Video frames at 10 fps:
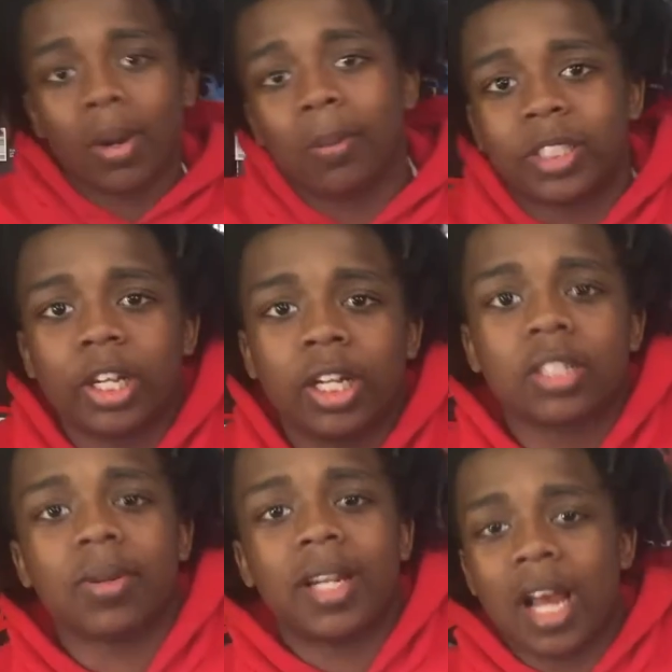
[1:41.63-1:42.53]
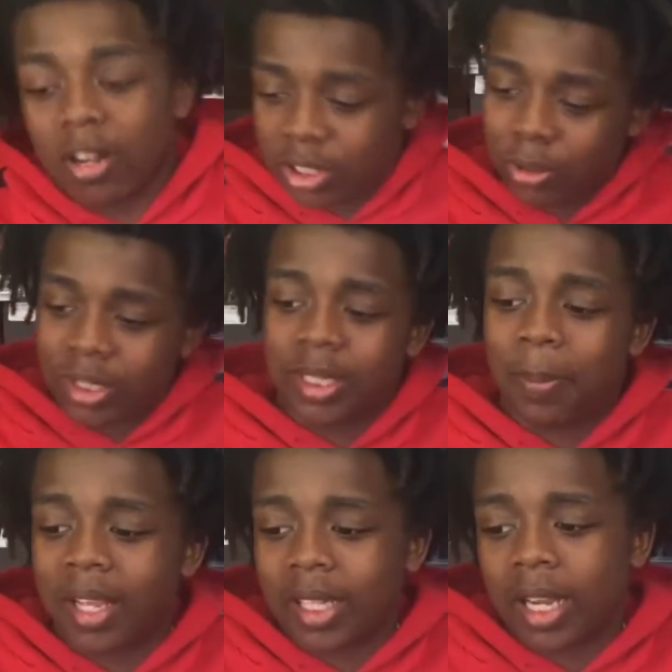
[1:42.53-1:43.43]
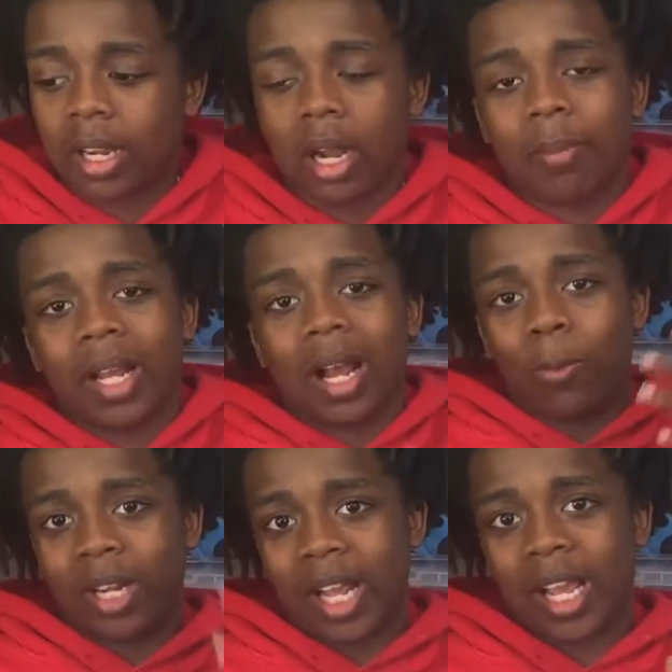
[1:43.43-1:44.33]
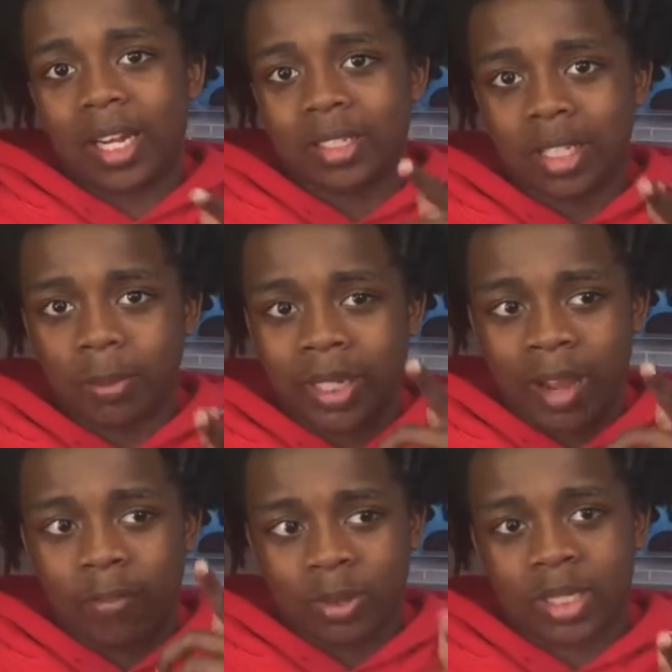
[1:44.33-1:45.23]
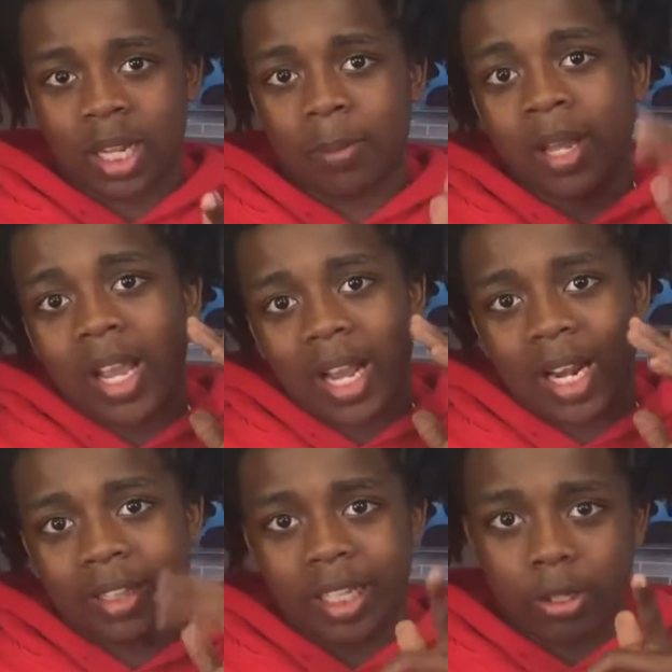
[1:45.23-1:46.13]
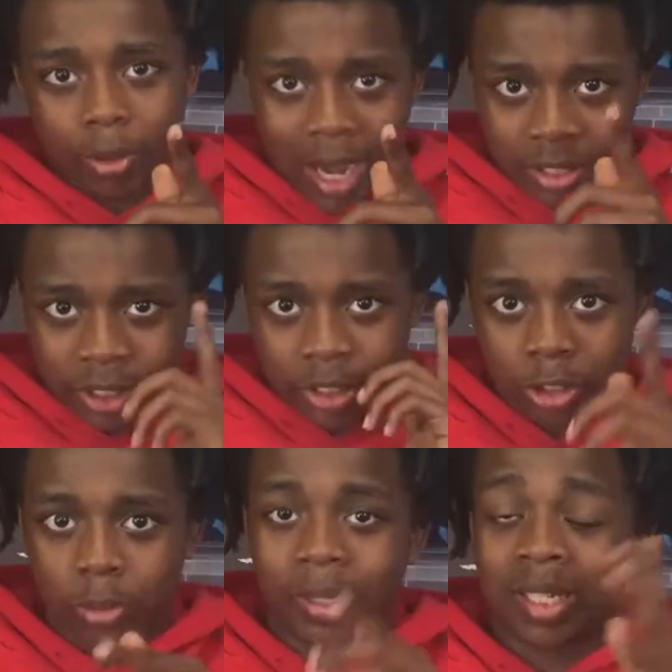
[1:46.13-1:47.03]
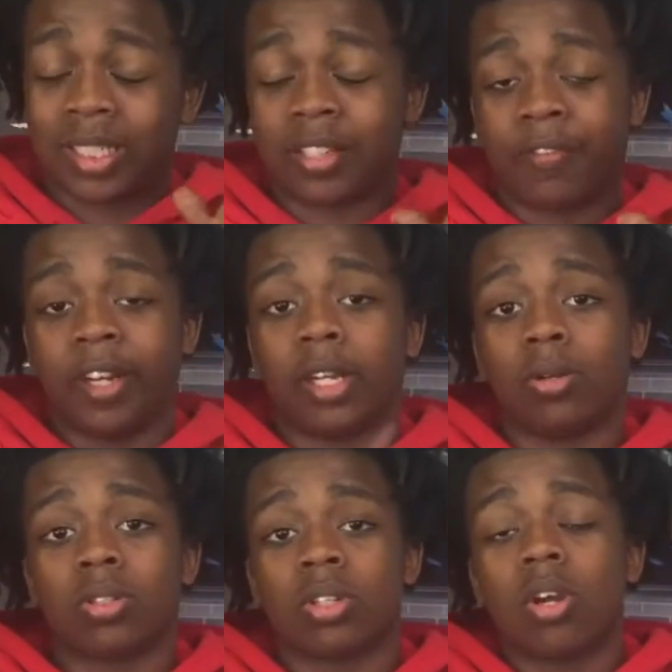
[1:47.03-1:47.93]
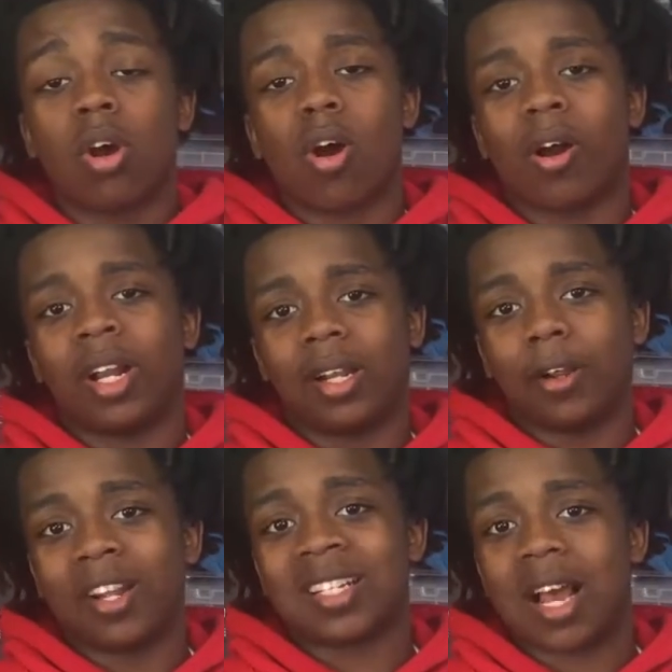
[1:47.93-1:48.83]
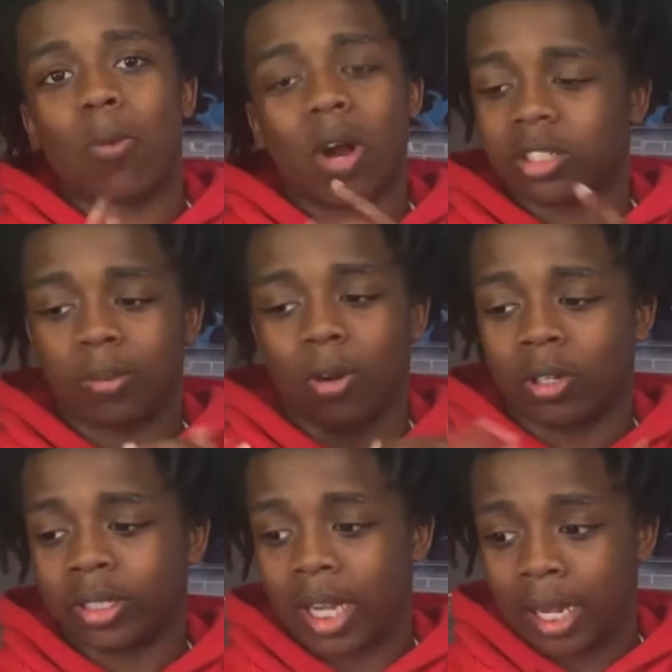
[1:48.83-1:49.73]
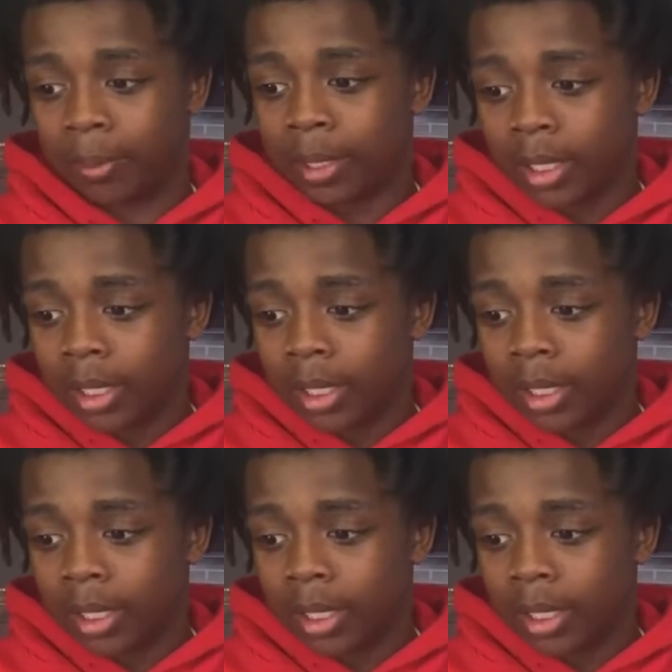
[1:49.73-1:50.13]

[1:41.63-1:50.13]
But I'm gonna tell you this right now. As soon as he made that comment, I went ahead and subbed to Kevin What's Up, and I think you guys should too, because his videos are hilarious. I watch them all the time.